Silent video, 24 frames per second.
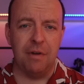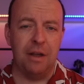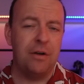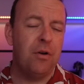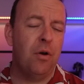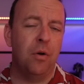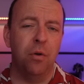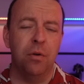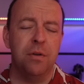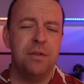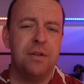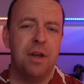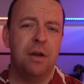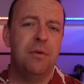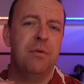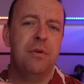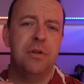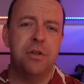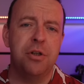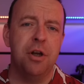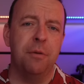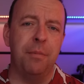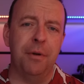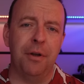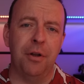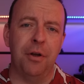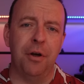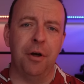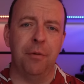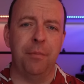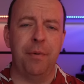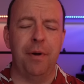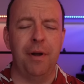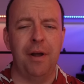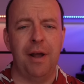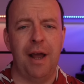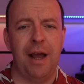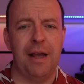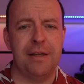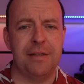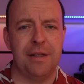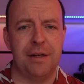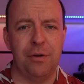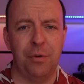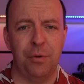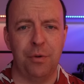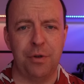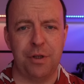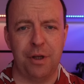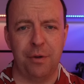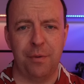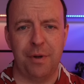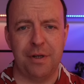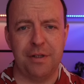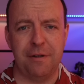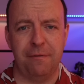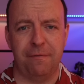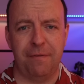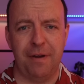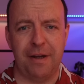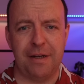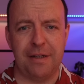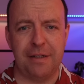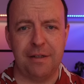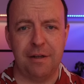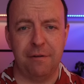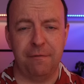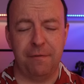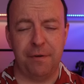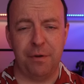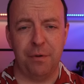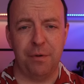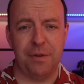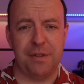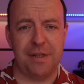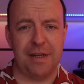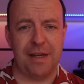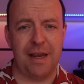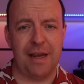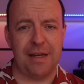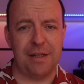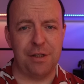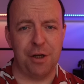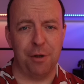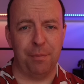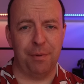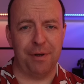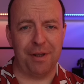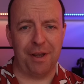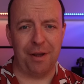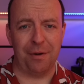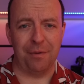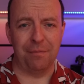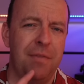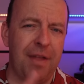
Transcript: and also double up as an audio interface for your D A W.